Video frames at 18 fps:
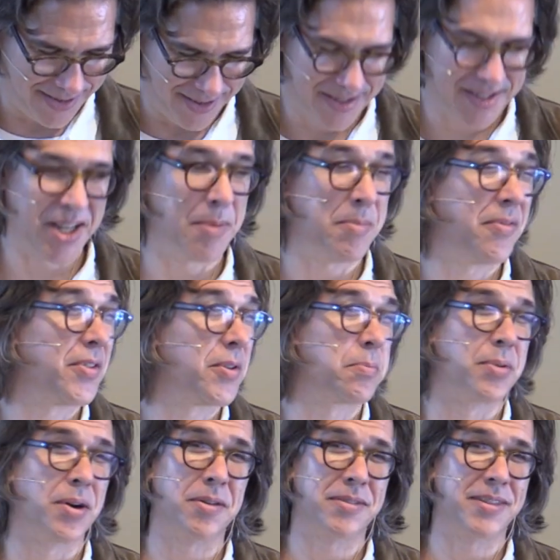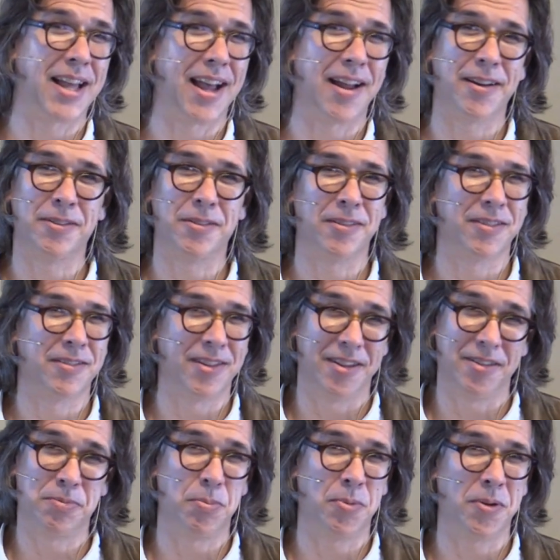Some of you broke that
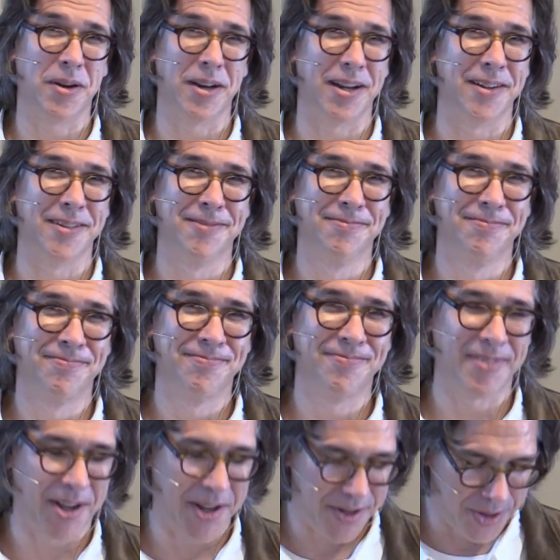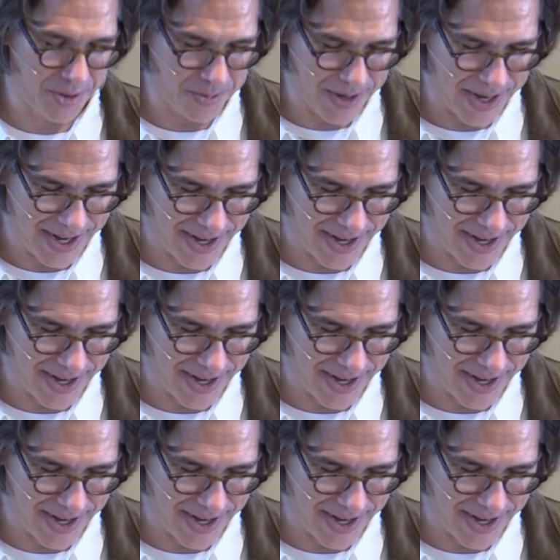this morning on your way